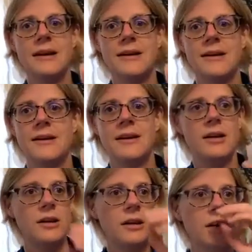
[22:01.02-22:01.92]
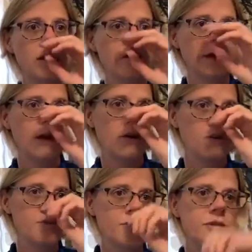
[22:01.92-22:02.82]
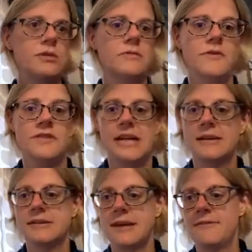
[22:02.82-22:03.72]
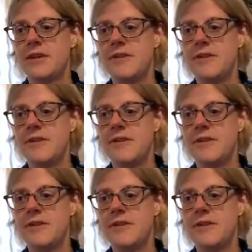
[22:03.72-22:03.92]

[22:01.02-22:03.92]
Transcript: a low-cal option with exactly the same